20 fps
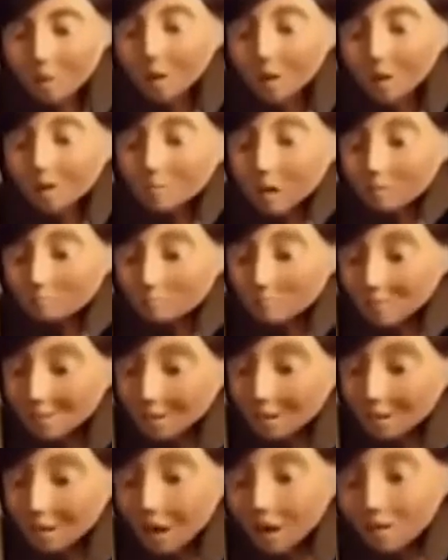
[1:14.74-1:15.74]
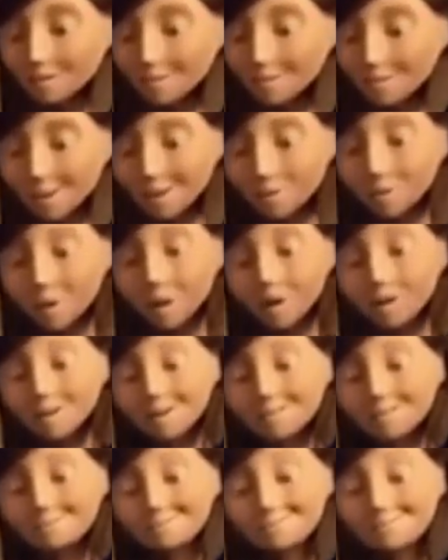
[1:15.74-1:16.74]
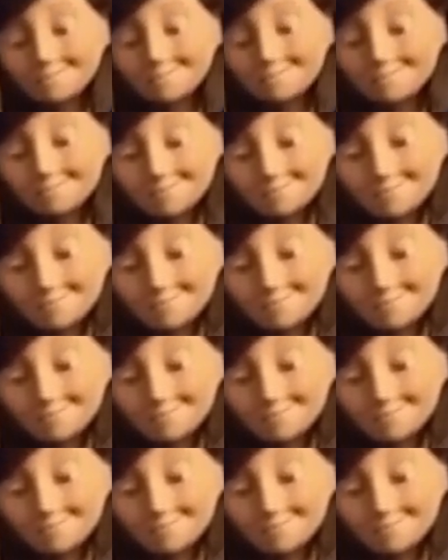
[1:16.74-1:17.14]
Why don't you come over here and get your snack, okay?